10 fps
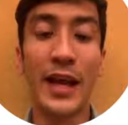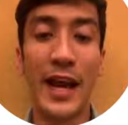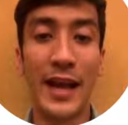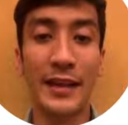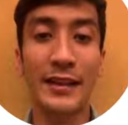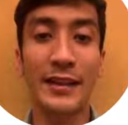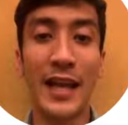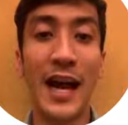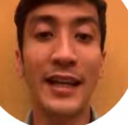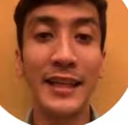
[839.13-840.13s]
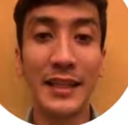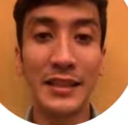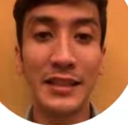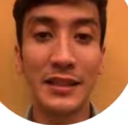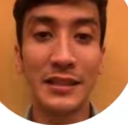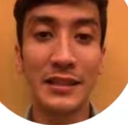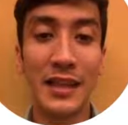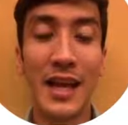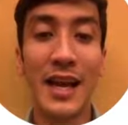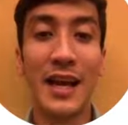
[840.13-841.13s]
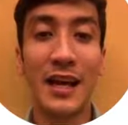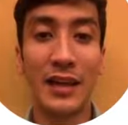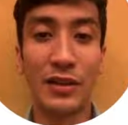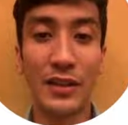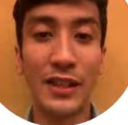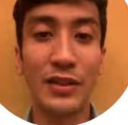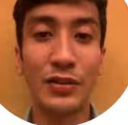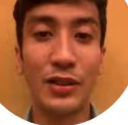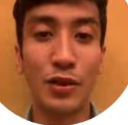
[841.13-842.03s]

and their needs, according to the